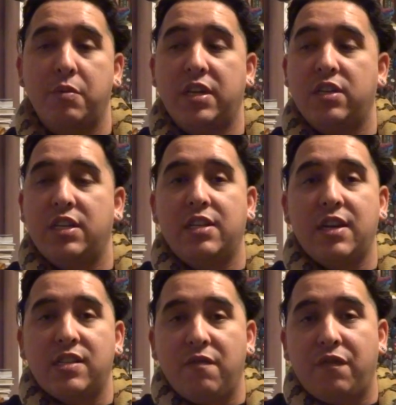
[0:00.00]
because she
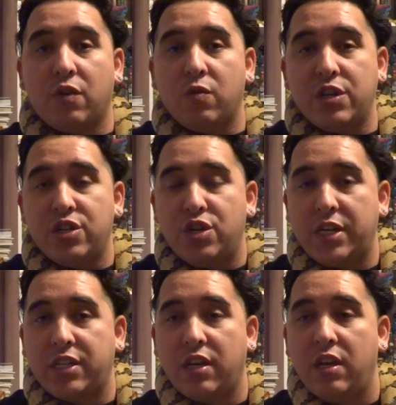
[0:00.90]
doesn't feel
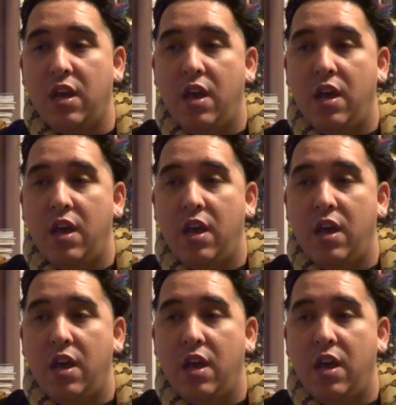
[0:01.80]
restricted.